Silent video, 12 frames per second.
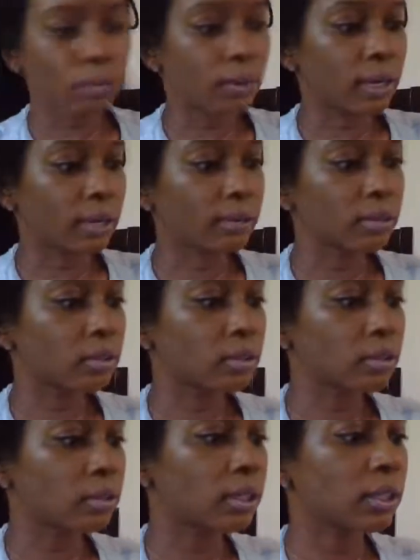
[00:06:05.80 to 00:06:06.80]
what
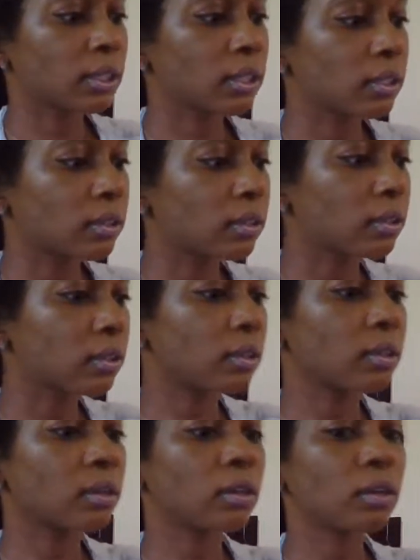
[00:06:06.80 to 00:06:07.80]
else? Let's see.
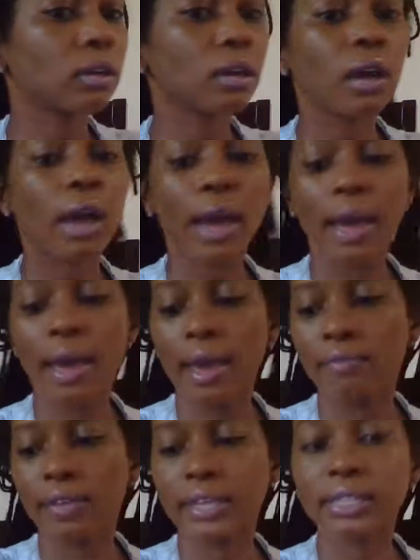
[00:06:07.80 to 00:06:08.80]
I
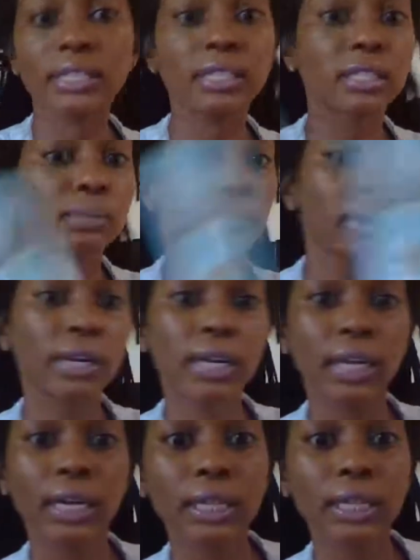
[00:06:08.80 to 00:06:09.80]
have incense
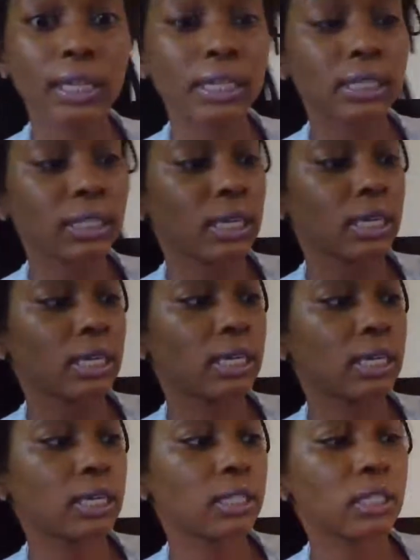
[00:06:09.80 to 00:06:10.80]
burning. This
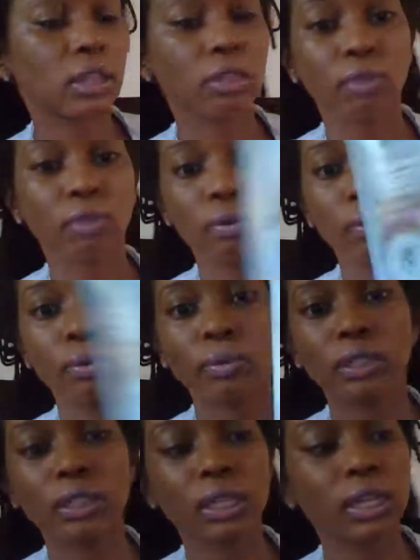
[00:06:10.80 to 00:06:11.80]
is throat,
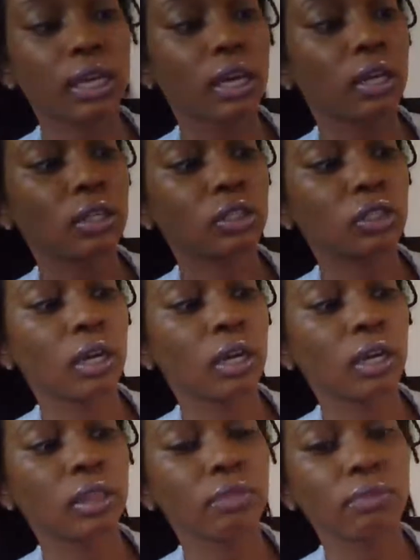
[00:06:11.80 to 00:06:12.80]

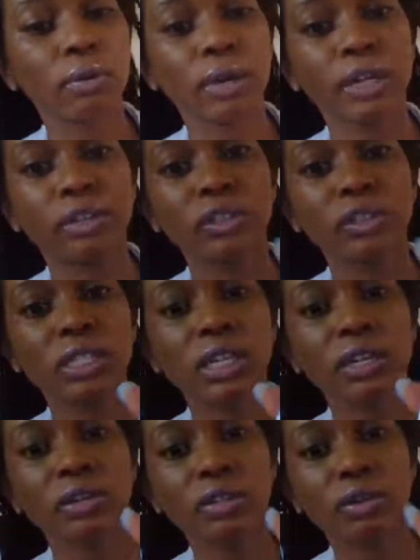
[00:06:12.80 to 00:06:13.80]
uh, throat energy
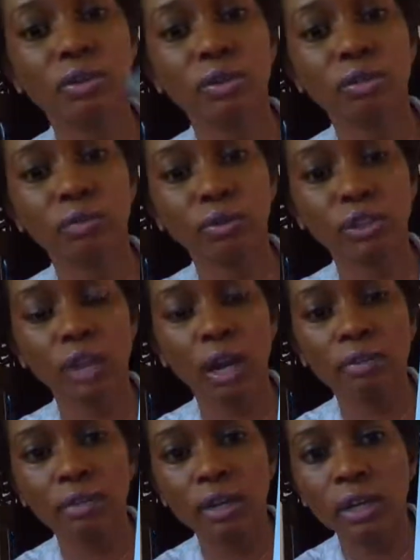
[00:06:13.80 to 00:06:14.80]
center, so your throat
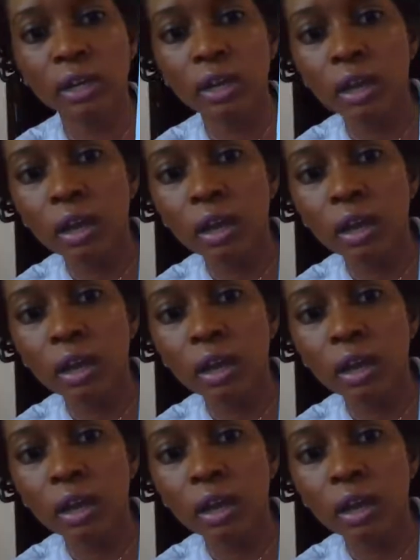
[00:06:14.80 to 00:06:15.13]
chakra.